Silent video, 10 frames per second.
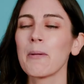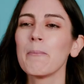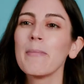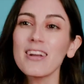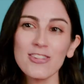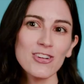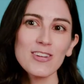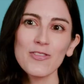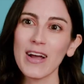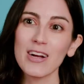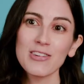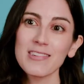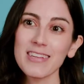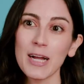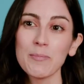Make sure to factor
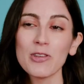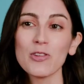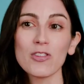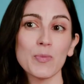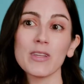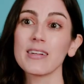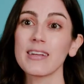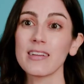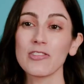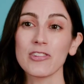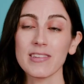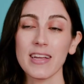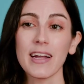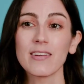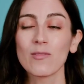in time to usability test your
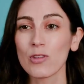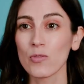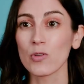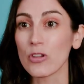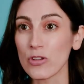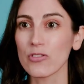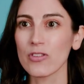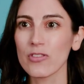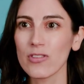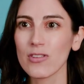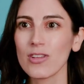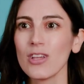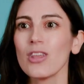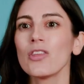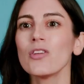design with real users.
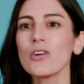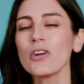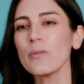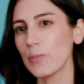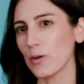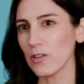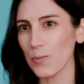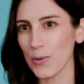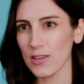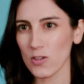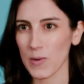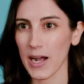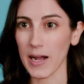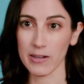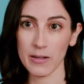You'll earn bonus points from
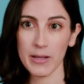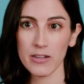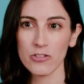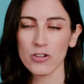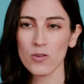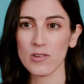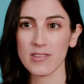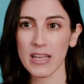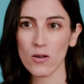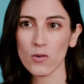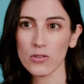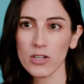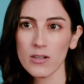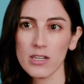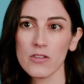a hiring manager or
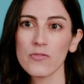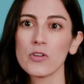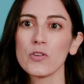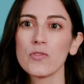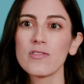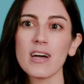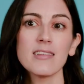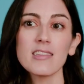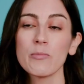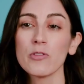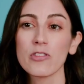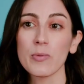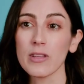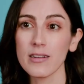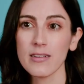stakeholder if you've done some
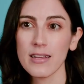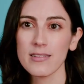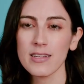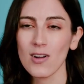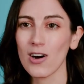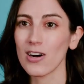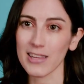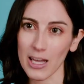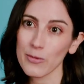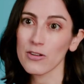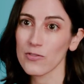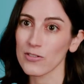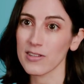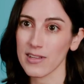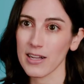usability testing on that
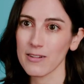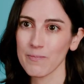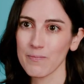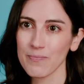beautiful design.